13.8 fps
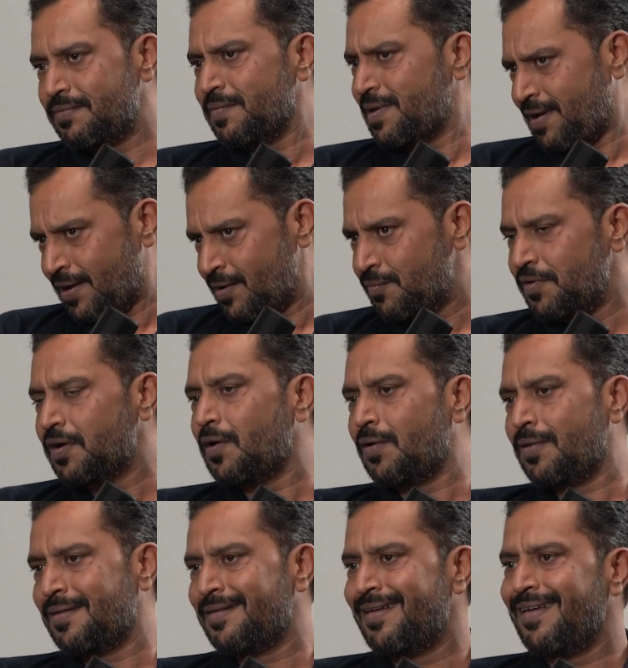So we're trying to work
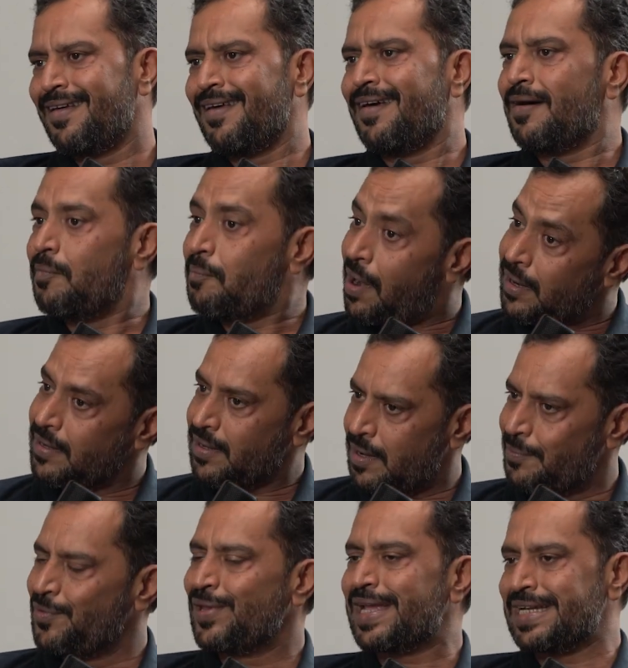on marketing
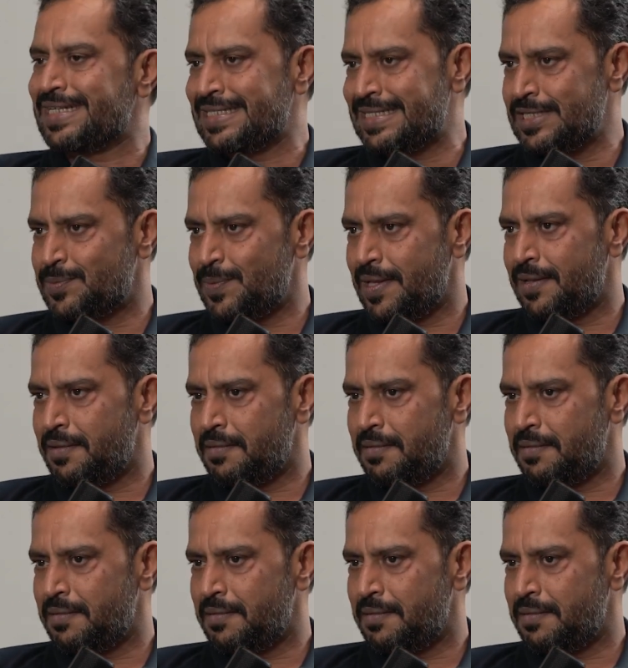communications as well.